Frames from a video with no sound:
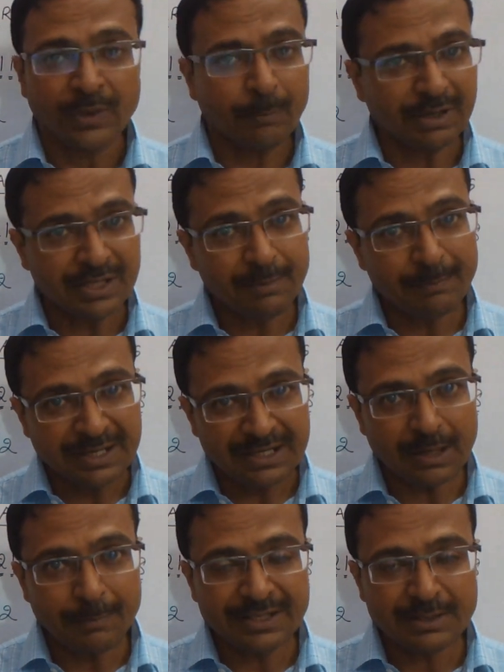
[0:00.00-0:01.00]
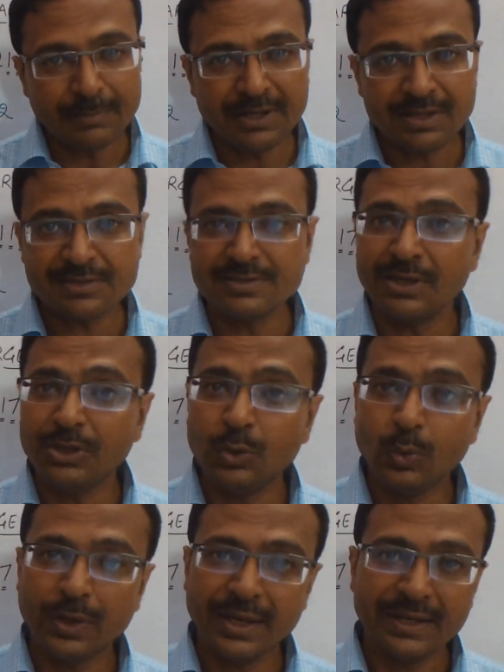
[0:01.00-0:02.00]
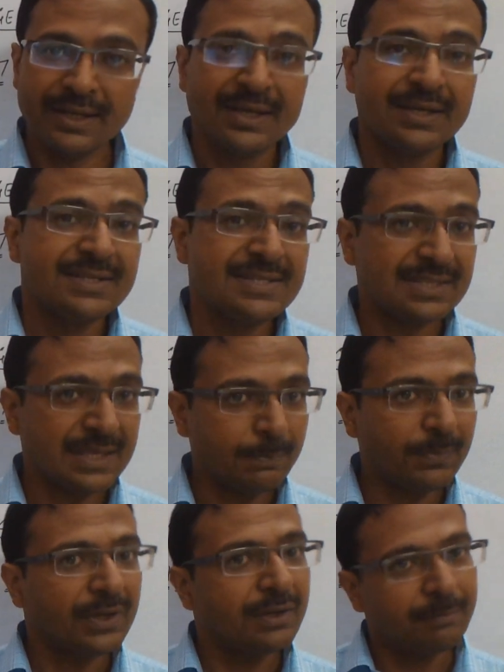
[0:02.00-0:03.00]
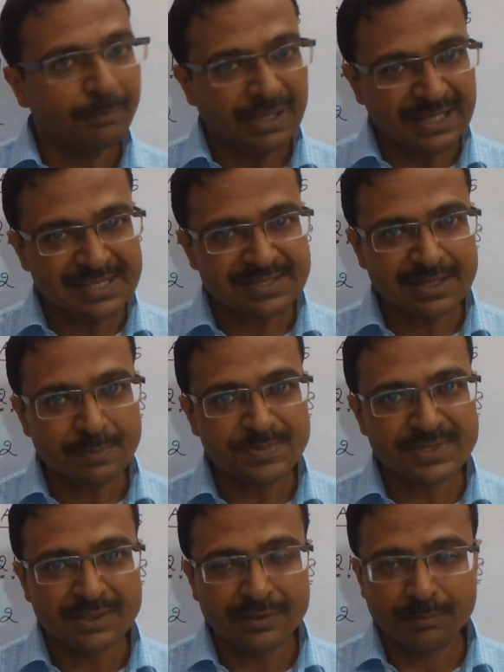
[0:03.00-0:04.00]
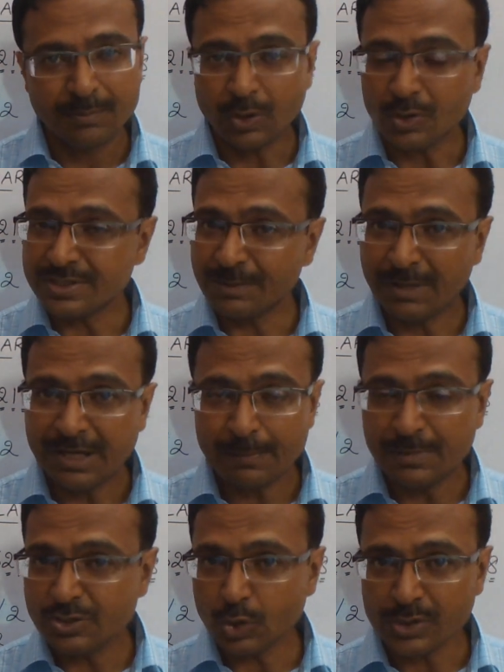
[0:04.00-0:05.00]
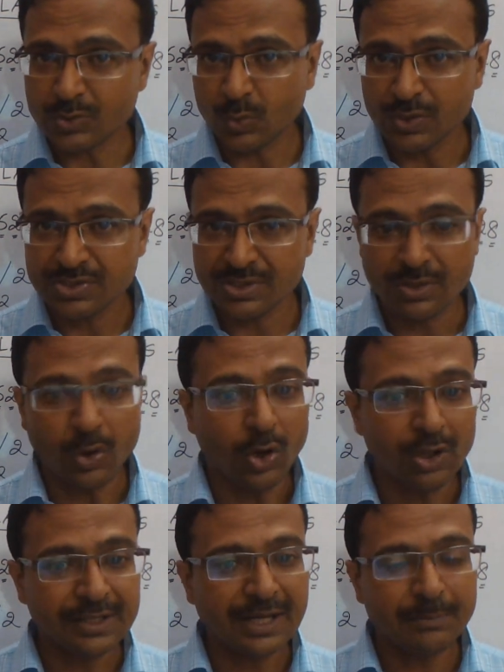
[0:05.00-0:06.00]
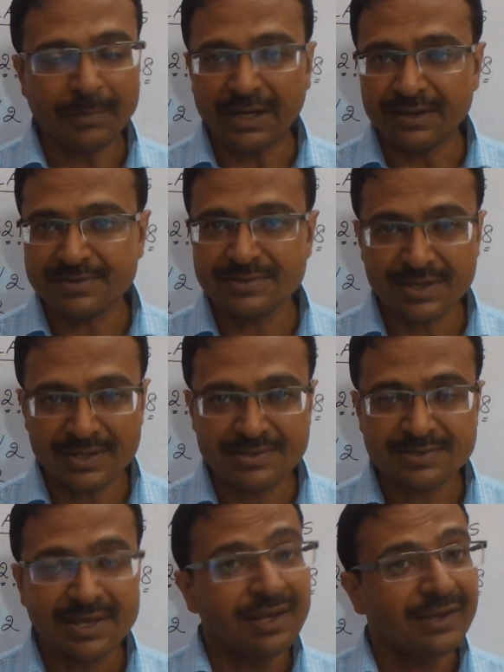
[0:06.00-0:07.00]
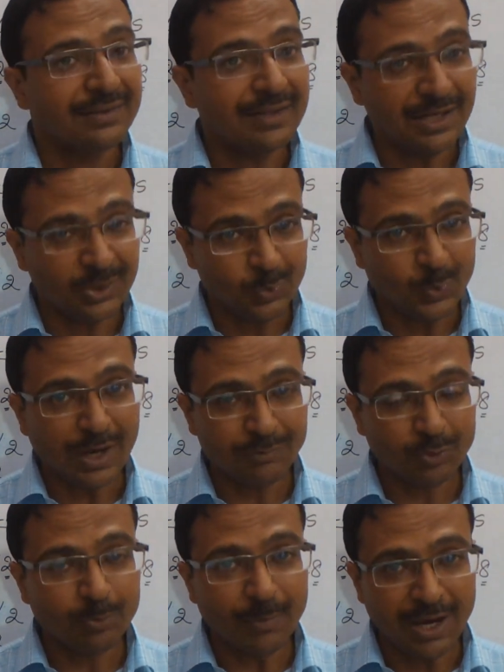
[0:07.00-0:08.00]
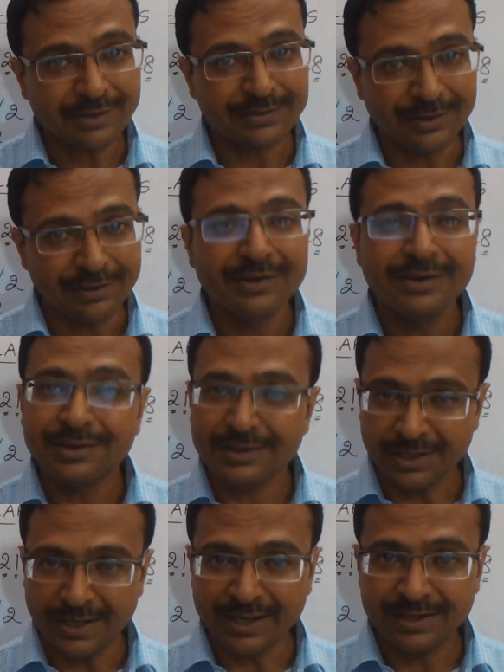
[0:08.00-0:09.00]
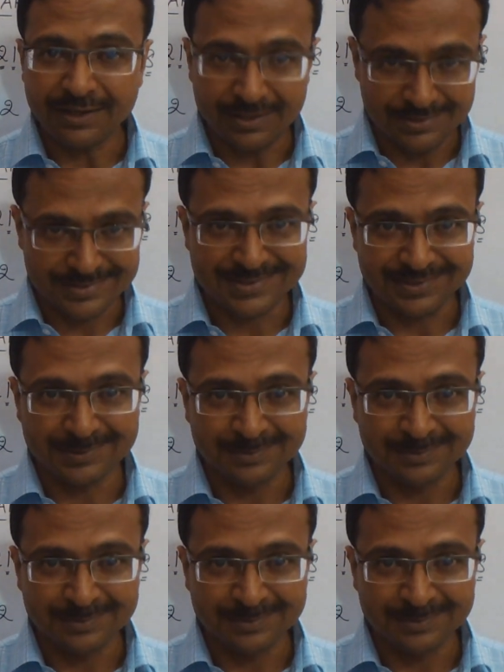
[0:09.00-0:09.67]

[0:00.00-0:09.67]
But in mental mathematics, you can skip many steps, because in multiple choice question, all that matters is that you have to mark the correct answer.